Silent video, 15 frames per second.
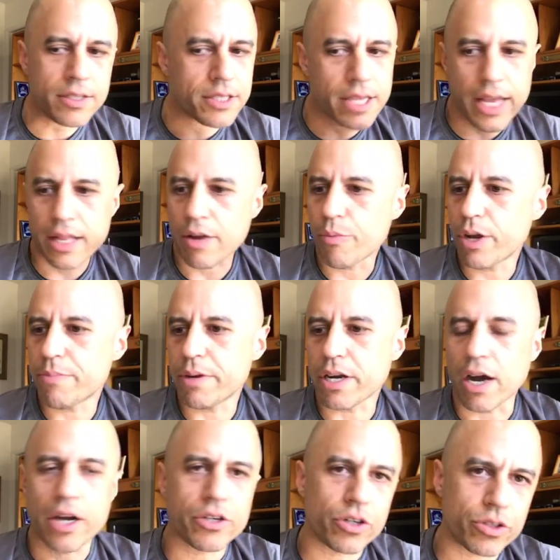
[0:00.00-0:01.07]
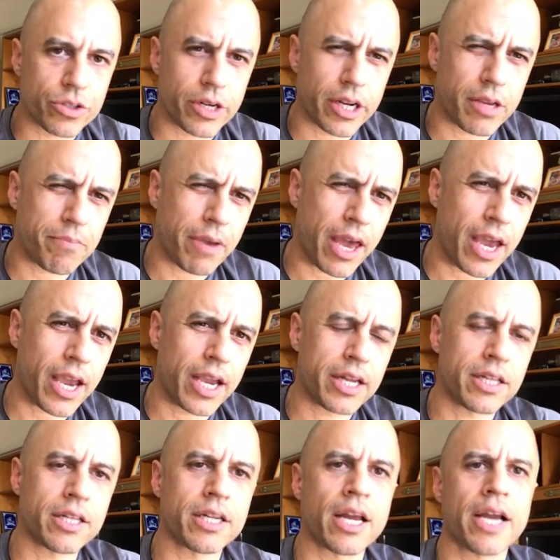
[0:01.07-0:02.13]
saying that we'd been undertreating
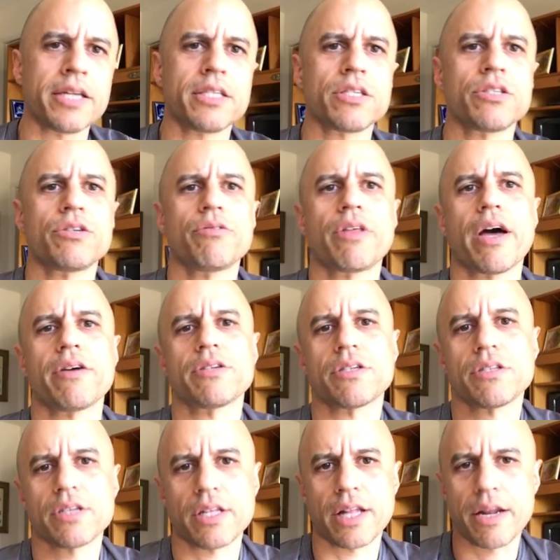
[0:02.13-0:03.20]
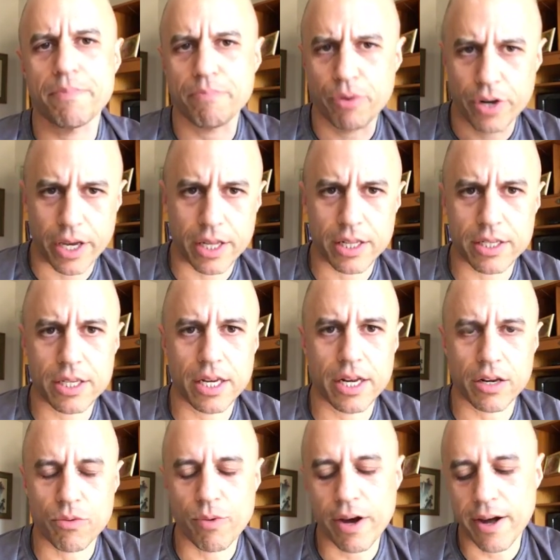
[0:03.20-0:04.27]
pain in the 90s and 2000s and then putting in this
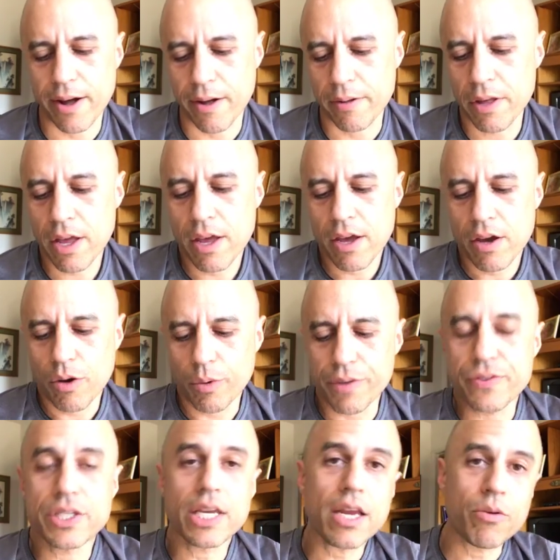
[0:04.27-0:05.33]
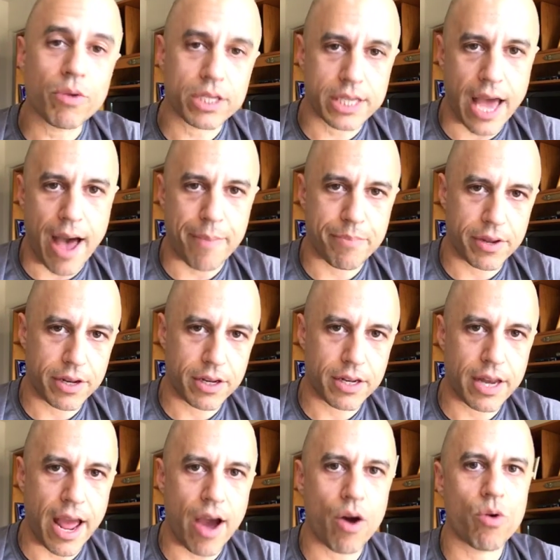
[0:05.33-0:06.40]
edict. Well, we've seen what's happened.
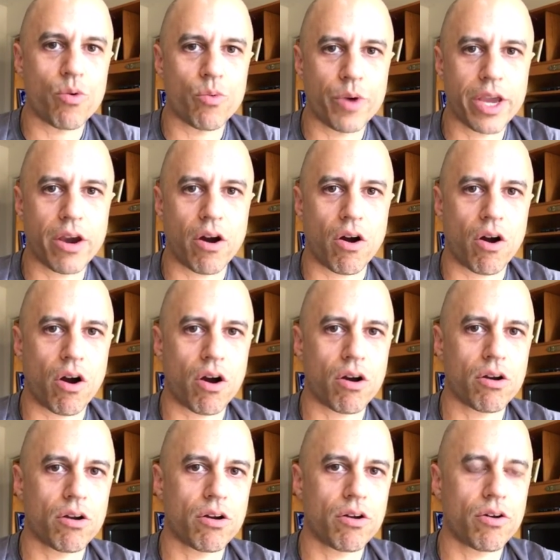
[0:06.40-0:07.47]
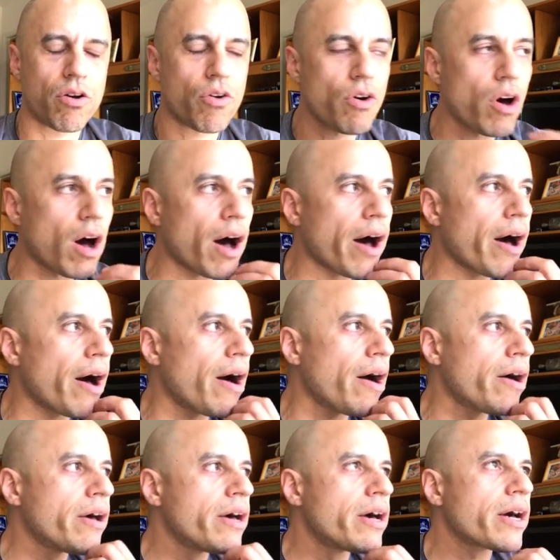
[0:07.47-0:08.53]
Now we are
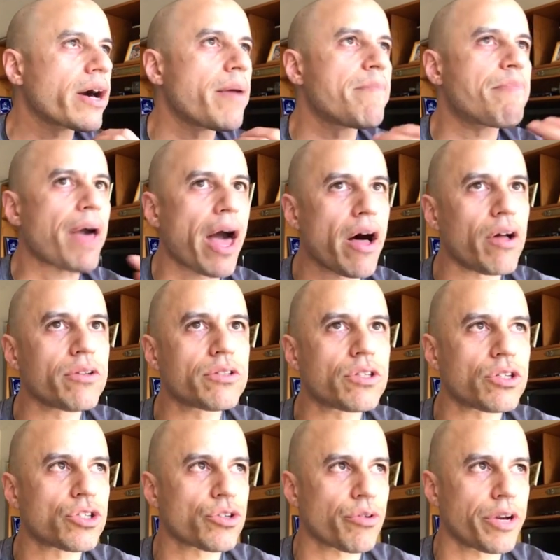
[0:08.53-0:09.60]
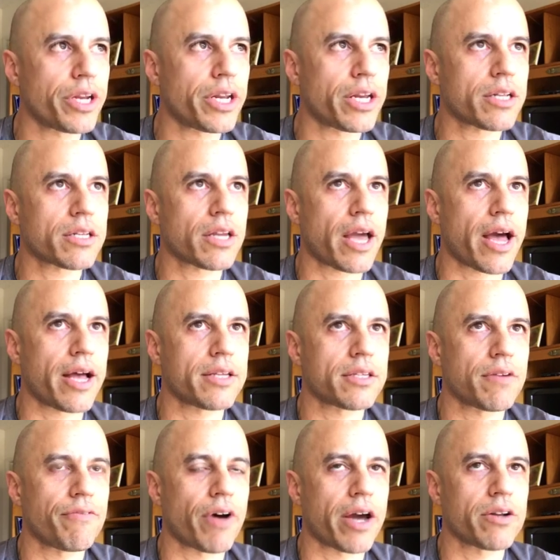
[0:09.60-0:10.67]
compelled to treat it as
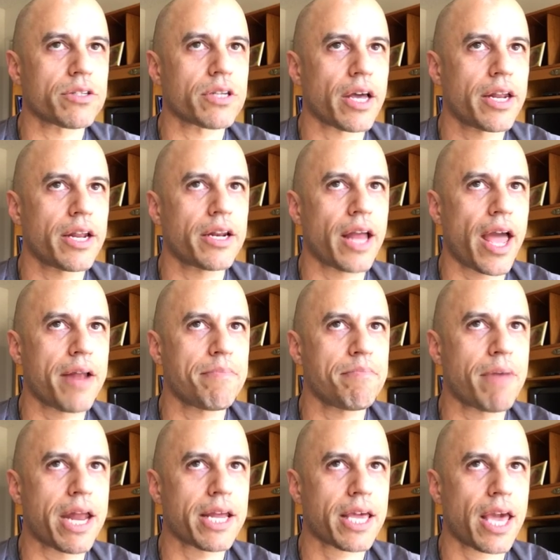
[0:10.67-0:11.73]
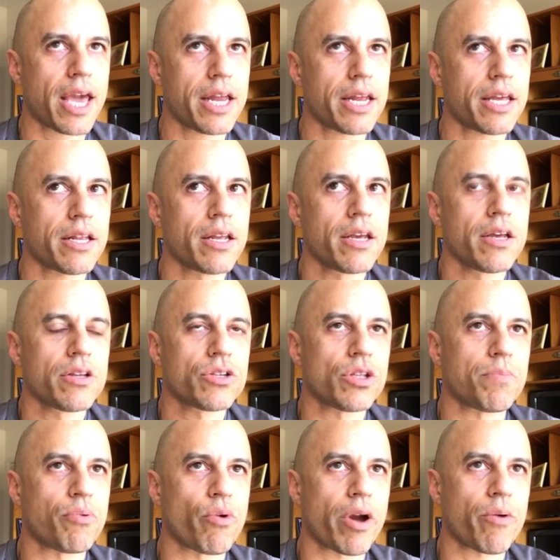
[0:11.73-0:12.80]
a vital sign and medicate it, to
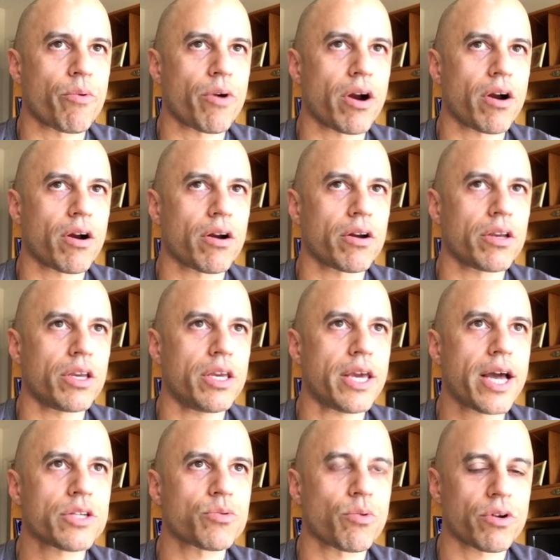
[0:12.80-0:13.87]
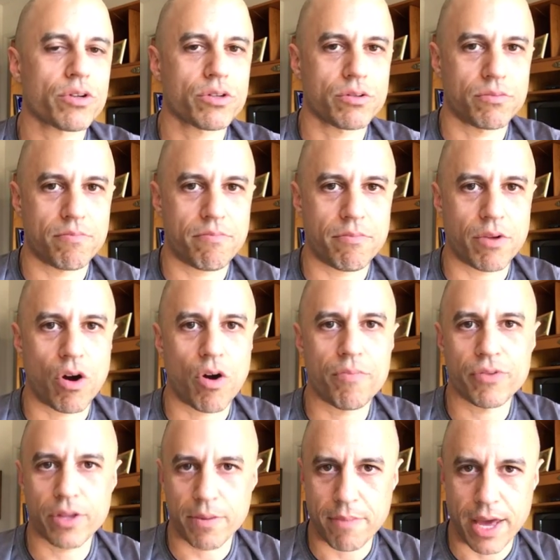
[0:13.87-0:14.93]
the point where, yes, we're
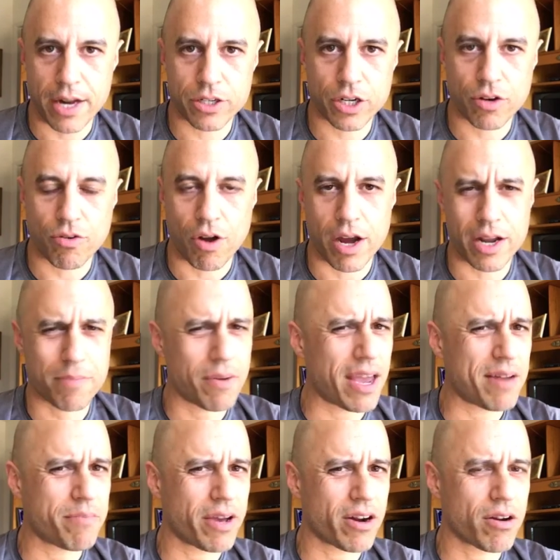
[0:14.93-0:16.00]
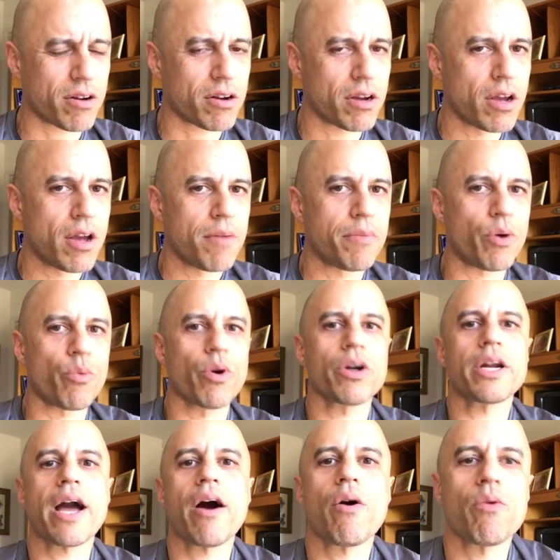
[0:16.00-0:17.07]
hopefully managing chronic pain better, but we're
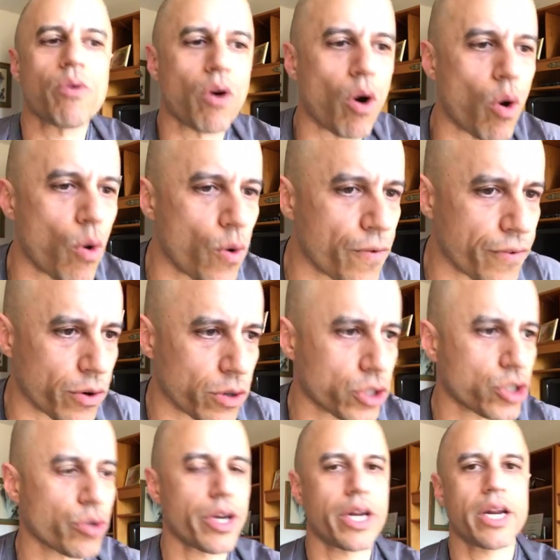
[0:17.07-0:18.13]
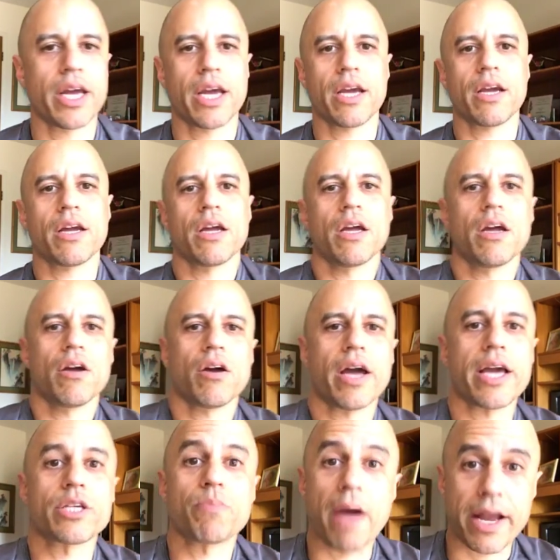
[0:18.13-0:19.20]
now over-treating
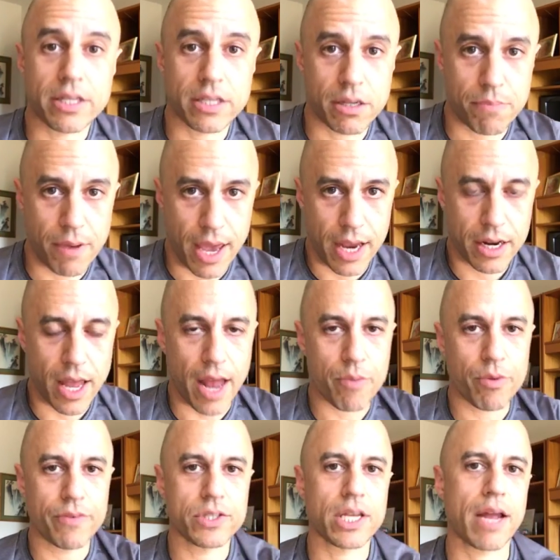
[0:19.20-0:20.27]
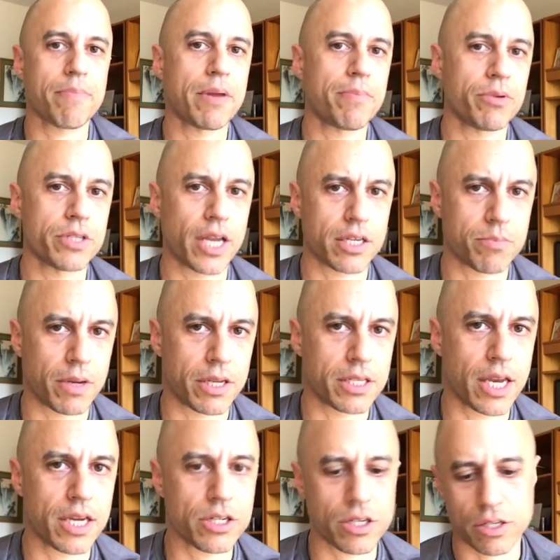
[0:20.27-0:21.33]
expected pain, and we've set people's
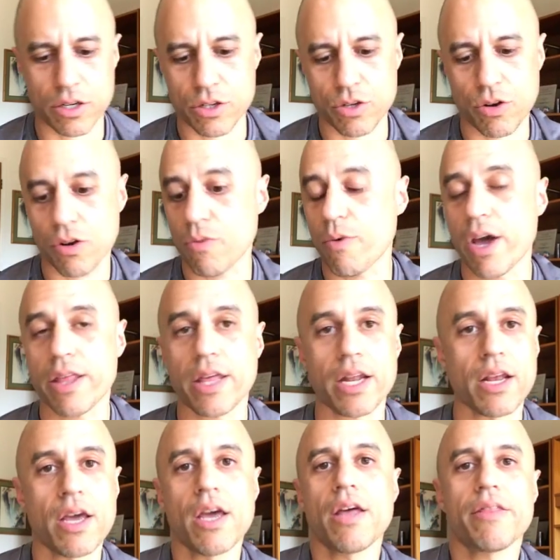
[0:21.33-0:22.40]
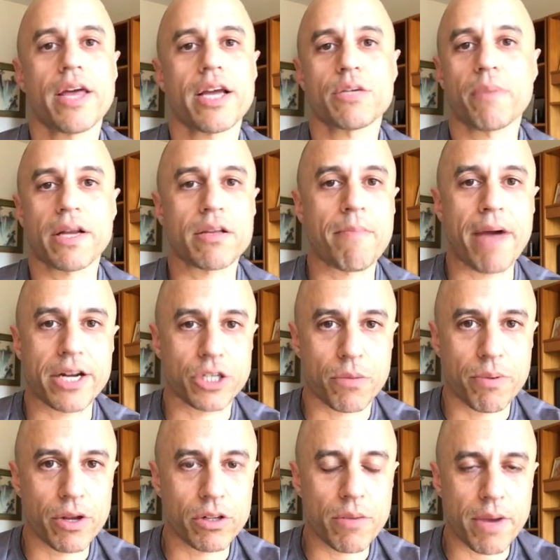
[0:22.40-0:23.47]
expectations in a certain way that they expect a
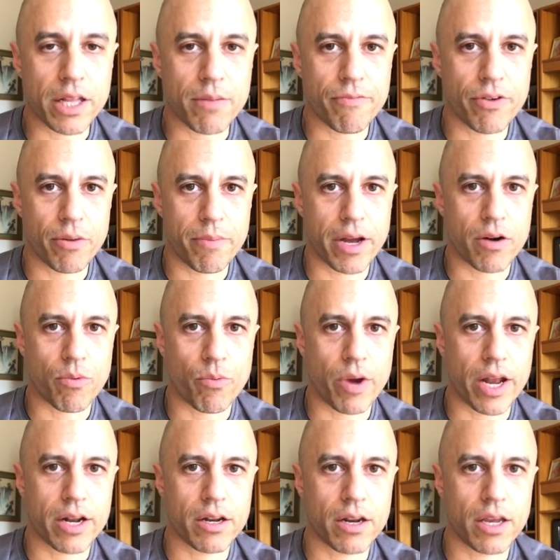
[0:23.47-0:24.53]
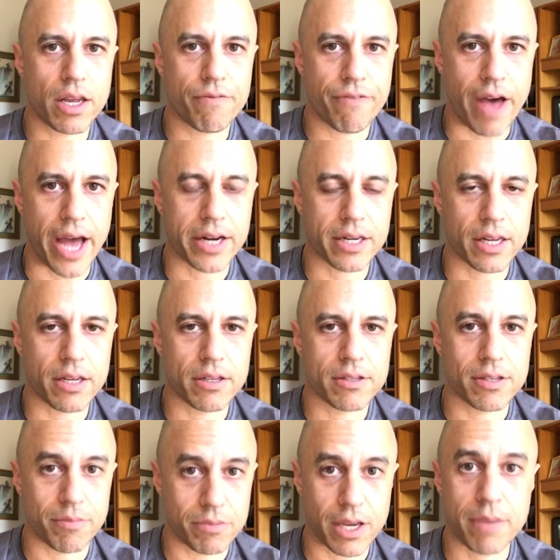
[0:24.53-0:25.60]
magic pill to make them feel better when, in fact,
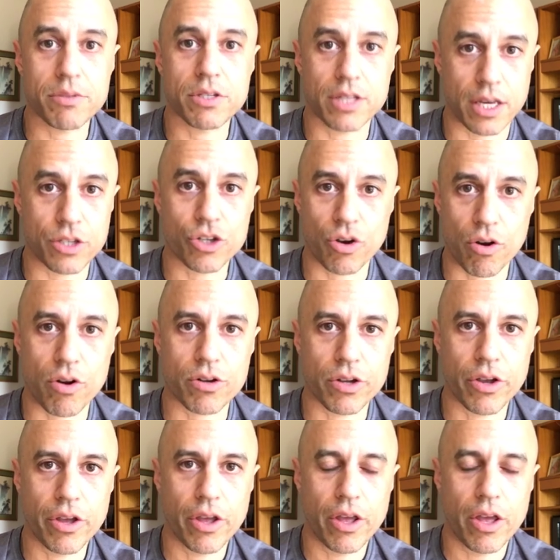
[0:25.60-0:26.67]
sometimes things hurt,